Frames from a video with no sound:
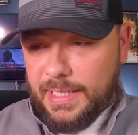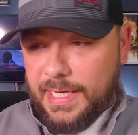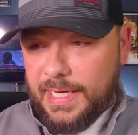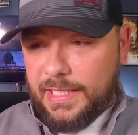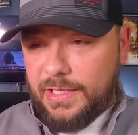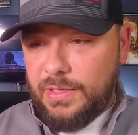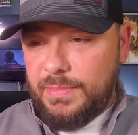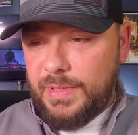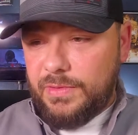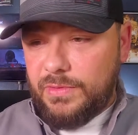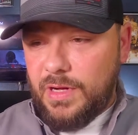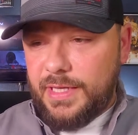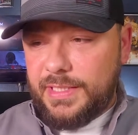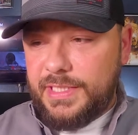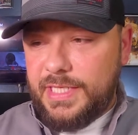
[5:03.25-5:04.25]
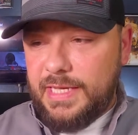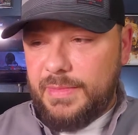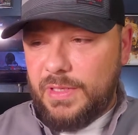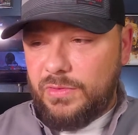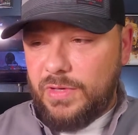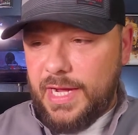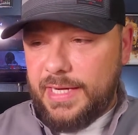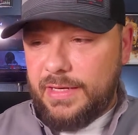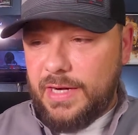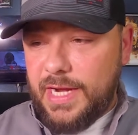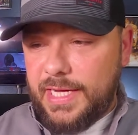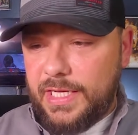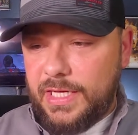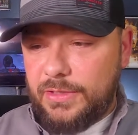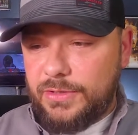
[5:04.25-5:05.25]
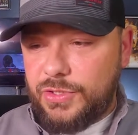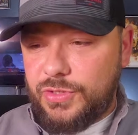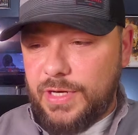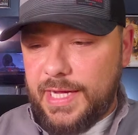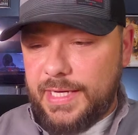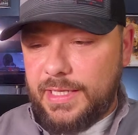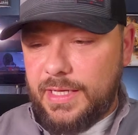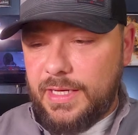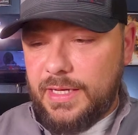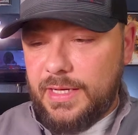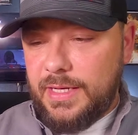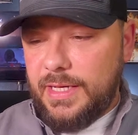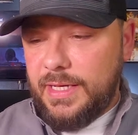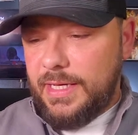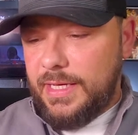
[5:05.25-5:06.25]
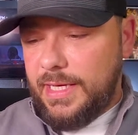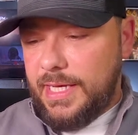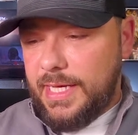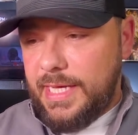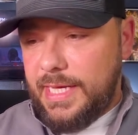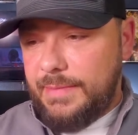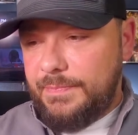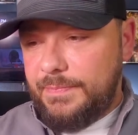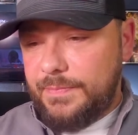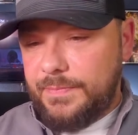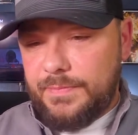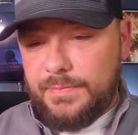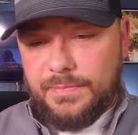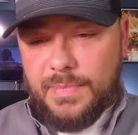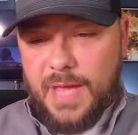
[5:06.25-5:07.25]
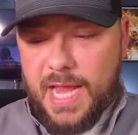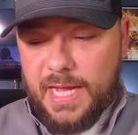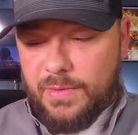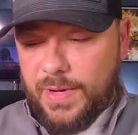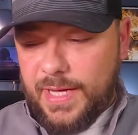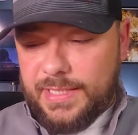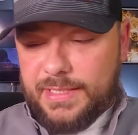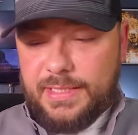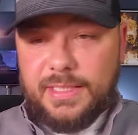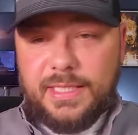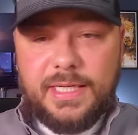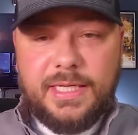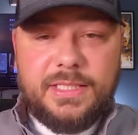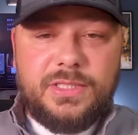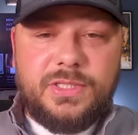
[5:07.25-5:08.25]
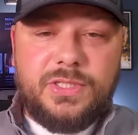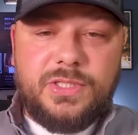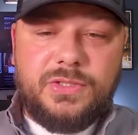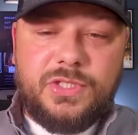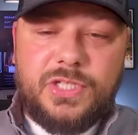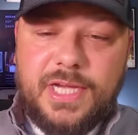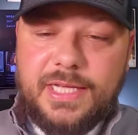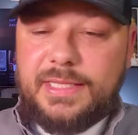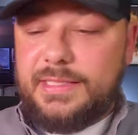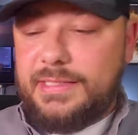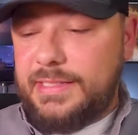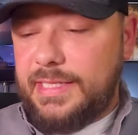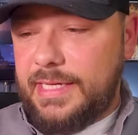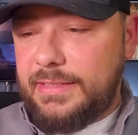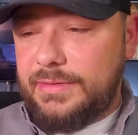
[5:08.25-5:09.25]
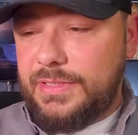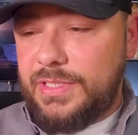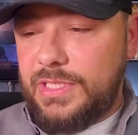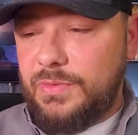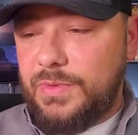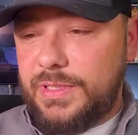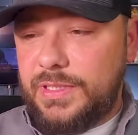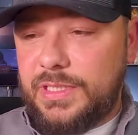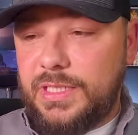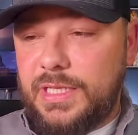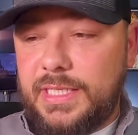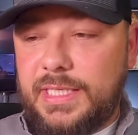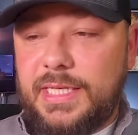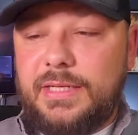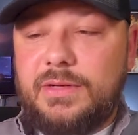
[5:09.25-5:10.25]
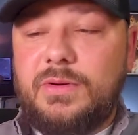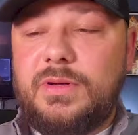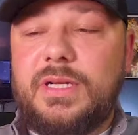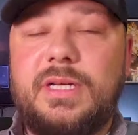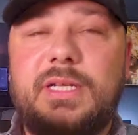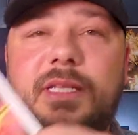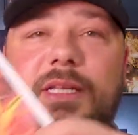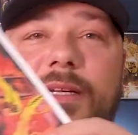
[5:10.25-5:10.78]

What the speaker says: And I could be wrong. Demon Rider and Ghost Rider. Anyways, I'm going to check this out and see what's kind of going on.